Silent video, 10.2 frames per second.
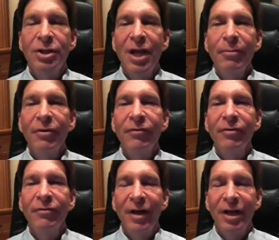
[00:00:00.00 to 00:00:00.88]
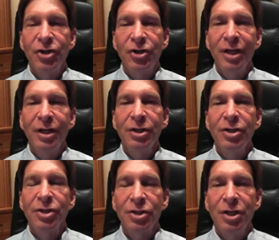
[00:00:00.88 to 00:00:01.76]
The depth of invasion
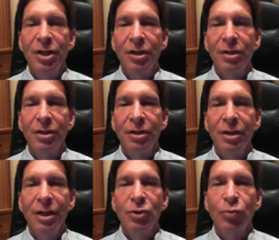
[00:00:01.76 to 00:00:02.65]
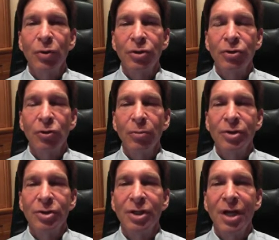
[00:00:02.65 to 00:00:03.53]
into the skin is what
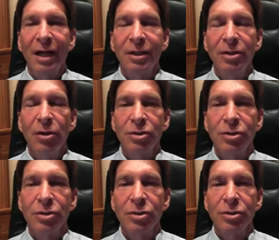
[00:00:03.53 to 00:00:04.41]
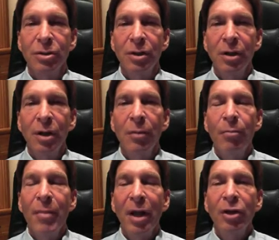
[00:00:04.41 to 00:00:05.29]
determines the diagnosis.
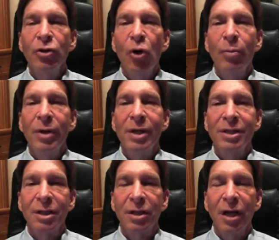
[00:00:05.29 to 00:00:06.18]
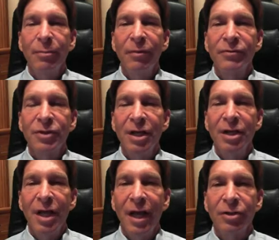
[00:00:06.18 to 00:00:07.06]
Melanoma is a type of
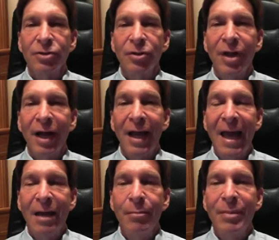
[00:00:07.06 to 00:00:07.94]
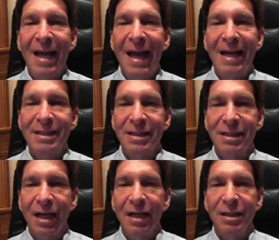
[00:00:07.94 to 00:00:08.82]
skin cancer that can
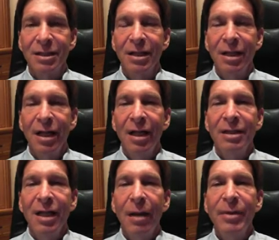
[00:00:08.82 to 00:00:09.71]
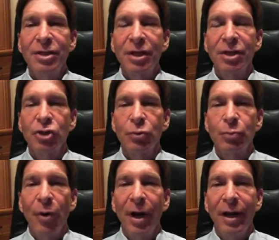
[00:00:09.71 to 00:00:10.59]
metastasize. That means it can
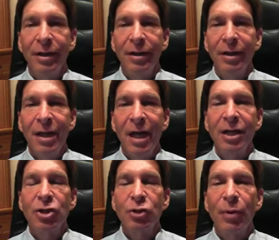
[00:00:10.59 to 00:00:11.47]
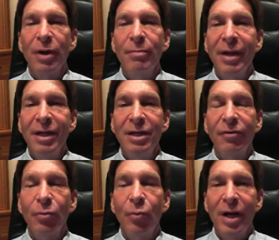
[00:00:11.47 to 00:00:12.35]
spread. It can spread many
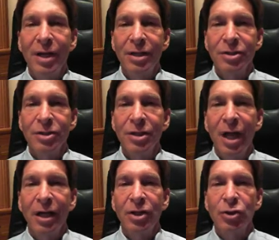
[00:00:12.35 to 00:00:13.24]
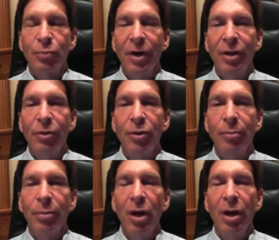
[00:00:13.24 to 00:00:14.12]
different ways. It can spread
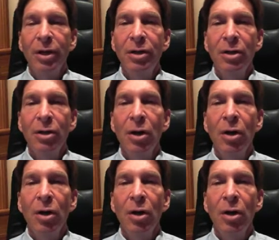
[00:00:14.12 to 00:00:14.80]
through the blood,